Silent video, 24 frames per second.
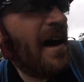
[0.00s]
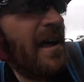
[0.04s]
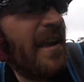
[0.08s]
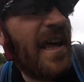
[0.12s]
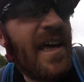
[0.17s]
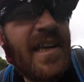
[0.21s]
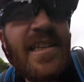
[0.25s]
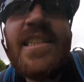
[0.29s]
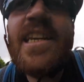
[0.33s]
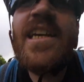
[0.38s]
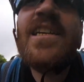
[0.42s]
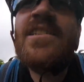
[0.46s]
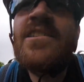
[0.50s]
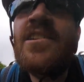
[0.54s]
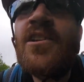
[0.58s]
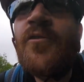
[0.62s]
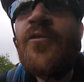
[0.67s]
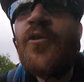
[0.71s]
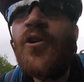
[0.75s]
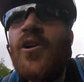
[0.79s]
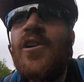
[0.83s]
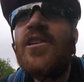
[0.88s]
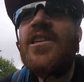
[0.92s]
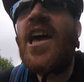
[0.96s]
out of that section of the
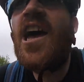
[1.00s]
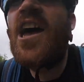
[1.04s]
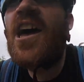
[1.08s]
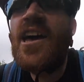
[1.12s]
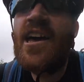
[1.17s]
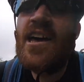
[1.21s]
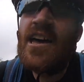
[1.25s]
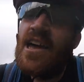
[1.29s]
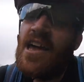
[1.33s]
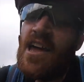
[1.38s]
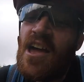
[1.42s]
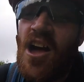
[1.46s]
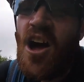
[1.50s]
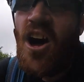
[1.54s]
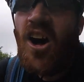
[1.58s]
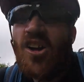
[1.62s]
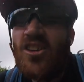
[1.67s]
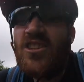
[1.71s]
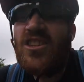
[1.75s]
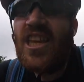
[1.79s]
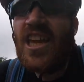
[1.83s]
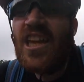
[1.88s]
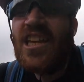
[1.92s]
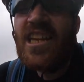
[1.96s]
forest.
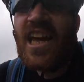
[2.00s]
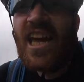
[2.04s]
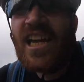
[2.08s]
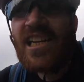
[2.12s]
I did